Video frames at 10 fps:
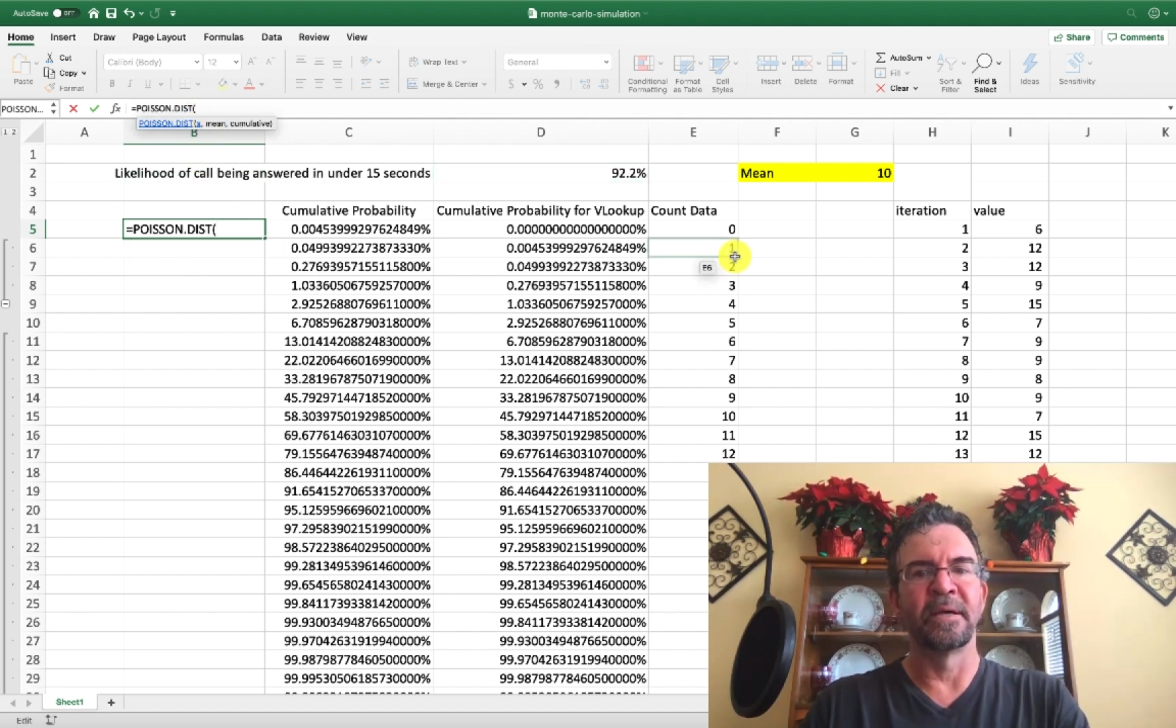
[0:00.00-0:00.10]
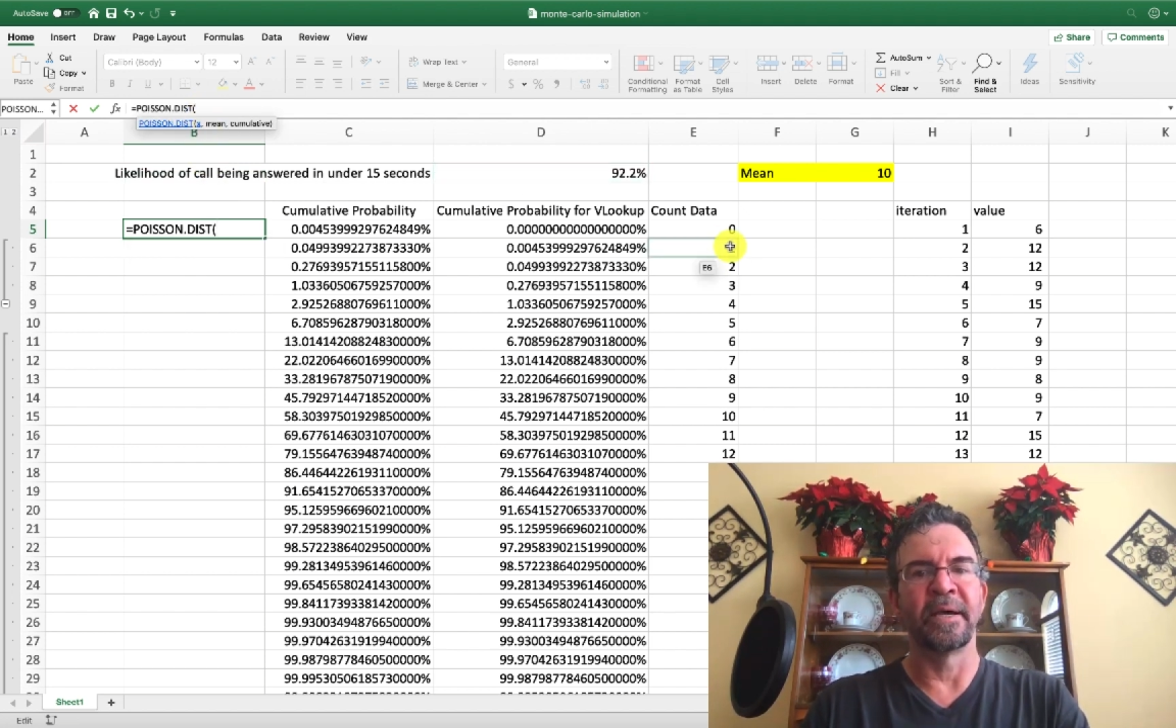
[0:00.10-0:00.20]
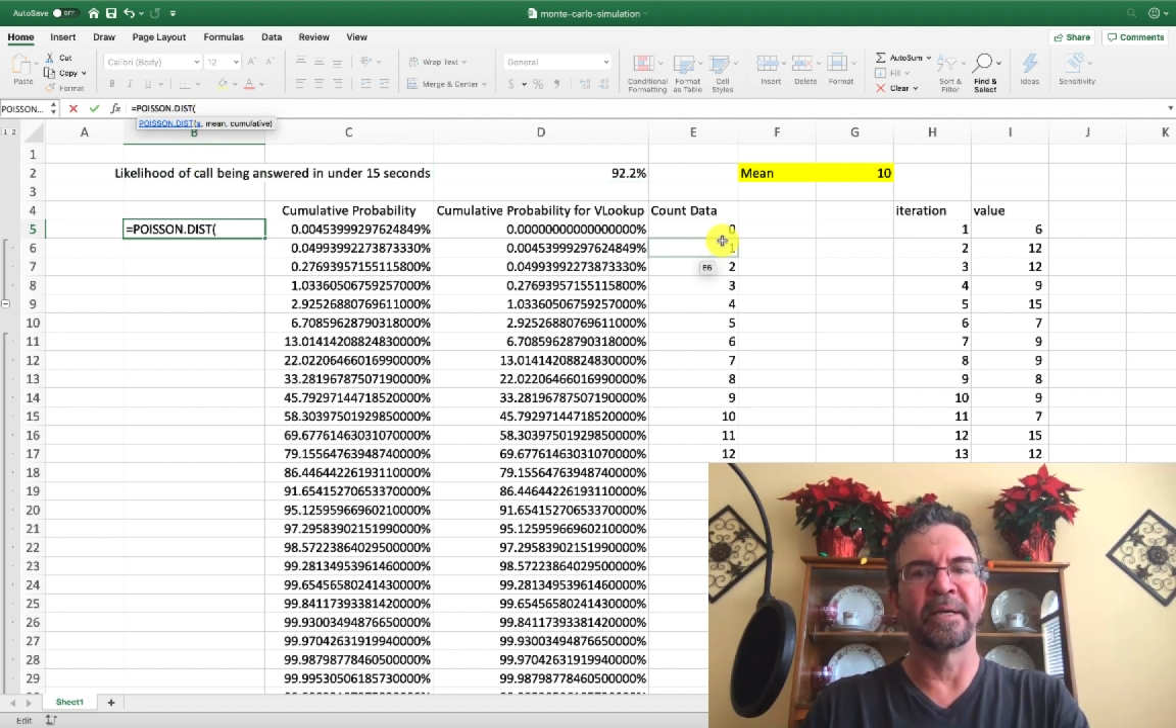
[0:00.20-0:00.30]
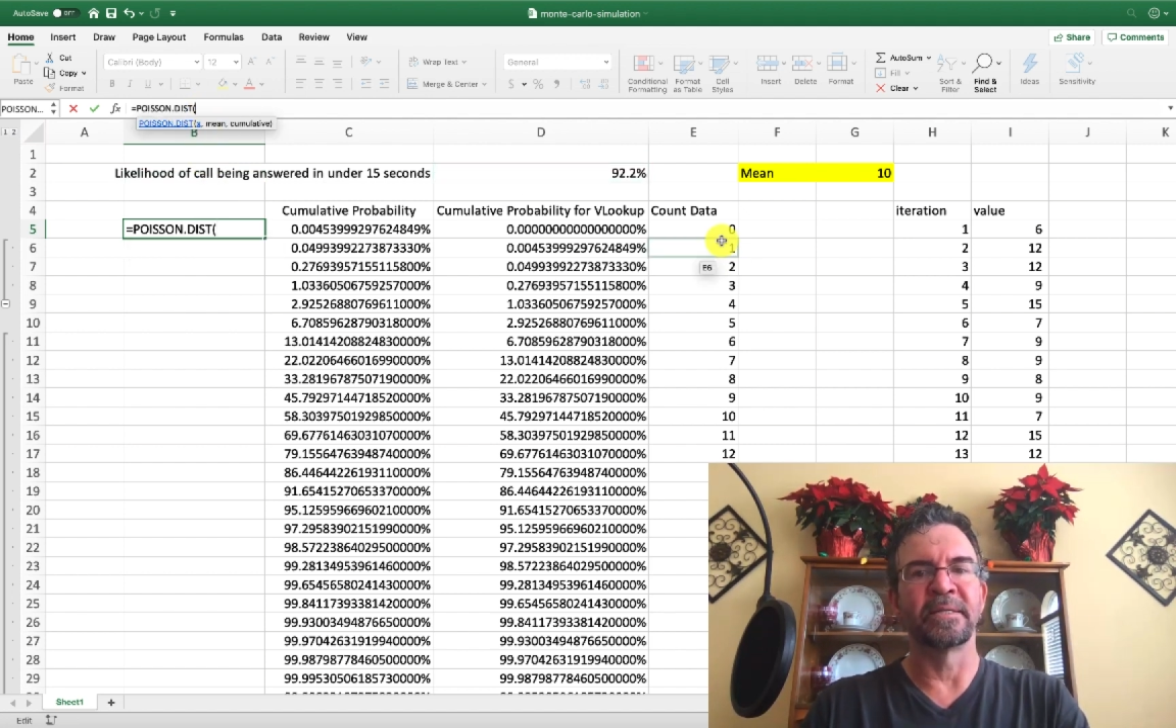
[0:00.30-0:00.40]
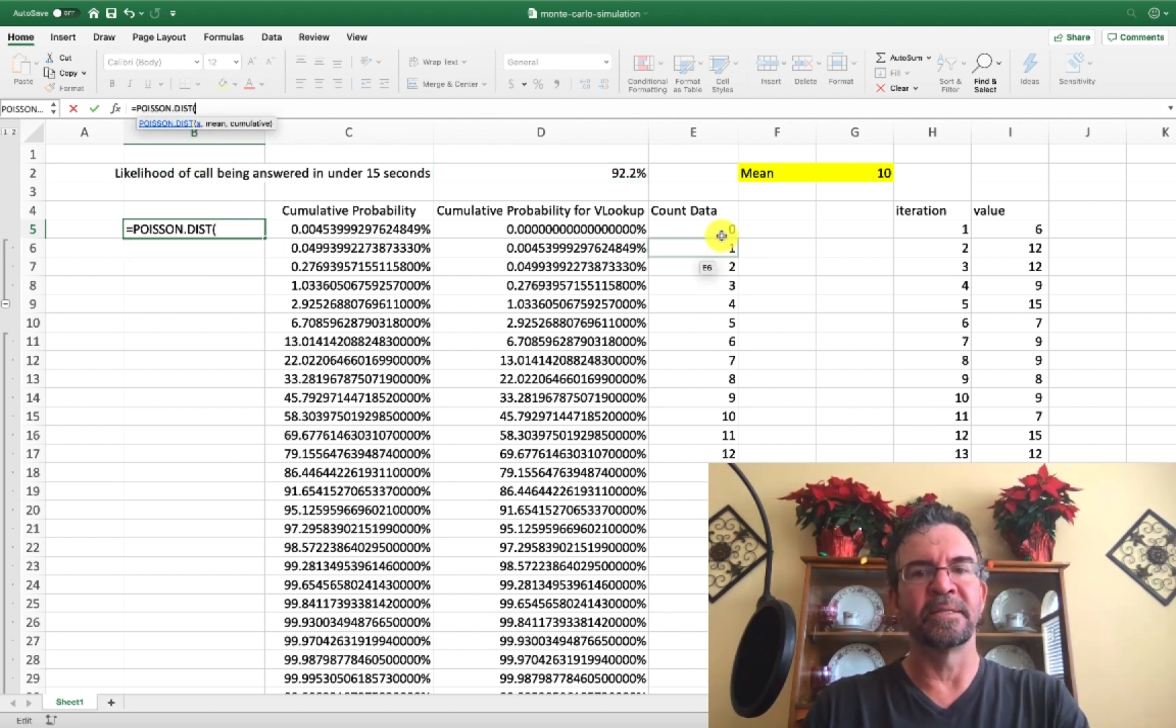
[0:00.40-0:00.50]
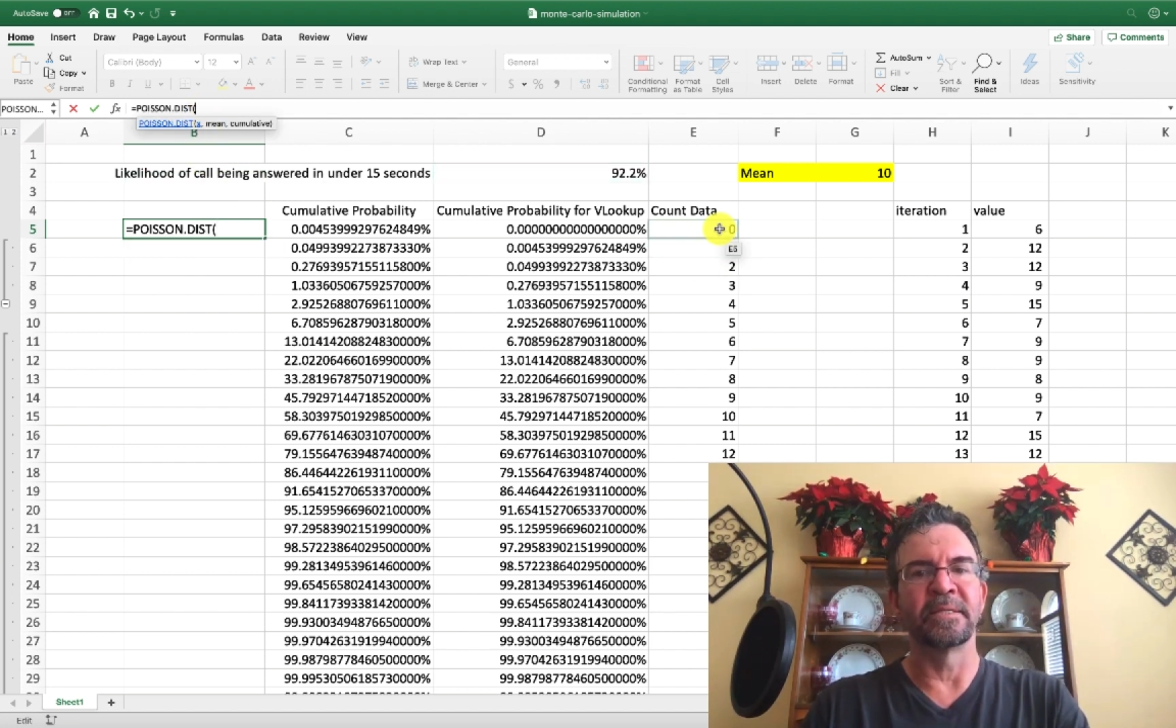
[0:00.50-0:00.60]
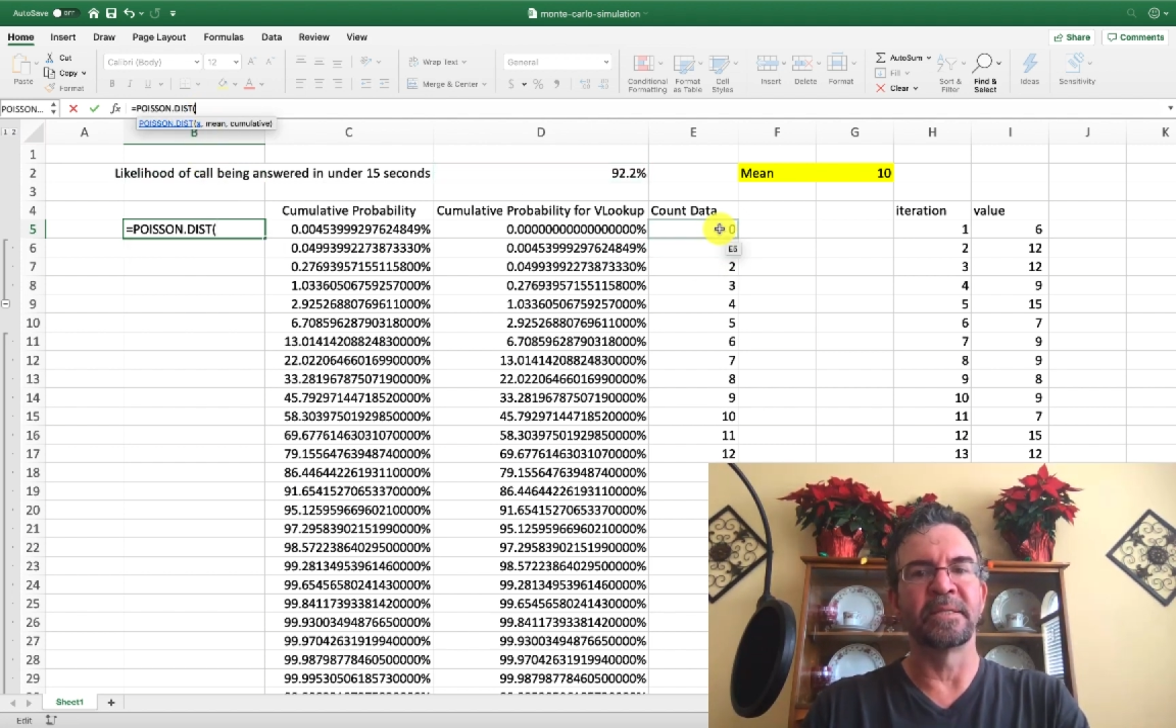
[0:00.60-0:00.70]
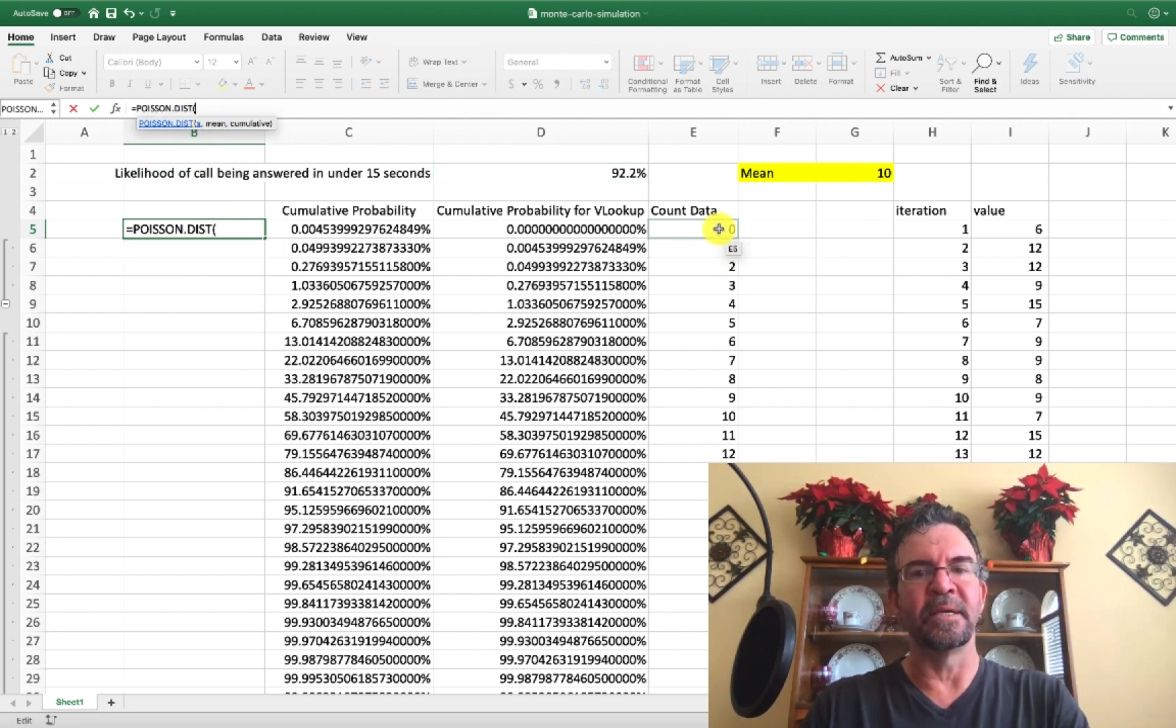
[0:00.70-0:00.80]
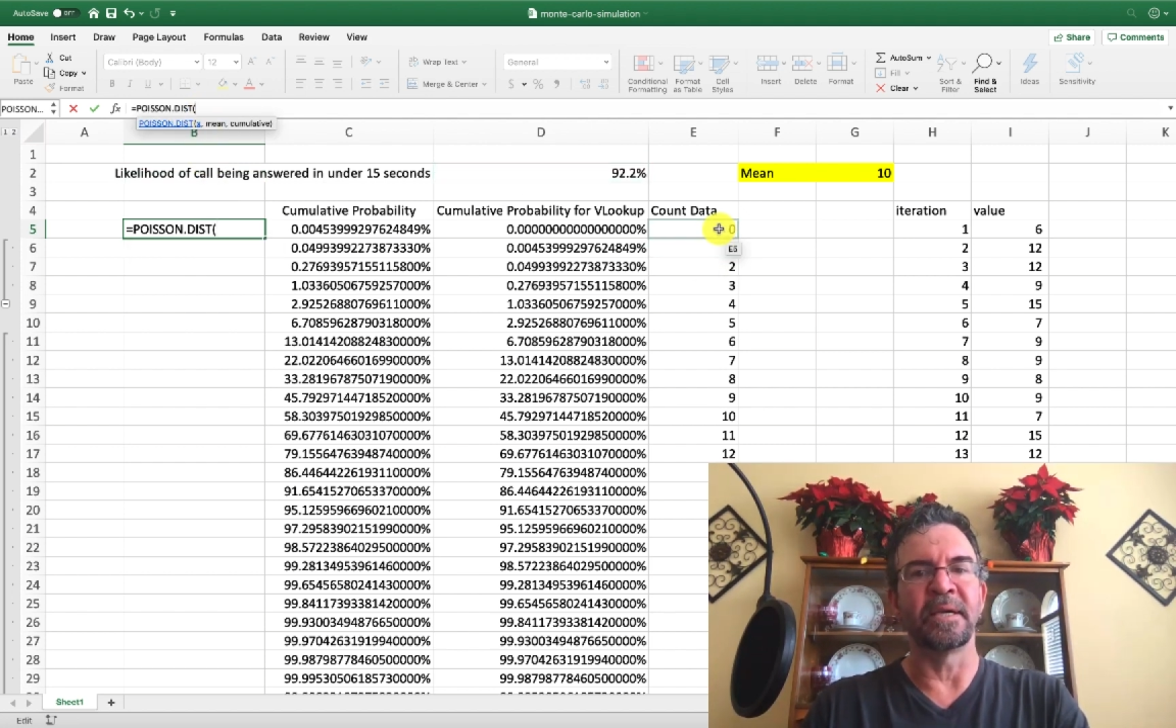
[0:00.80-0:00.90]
X is the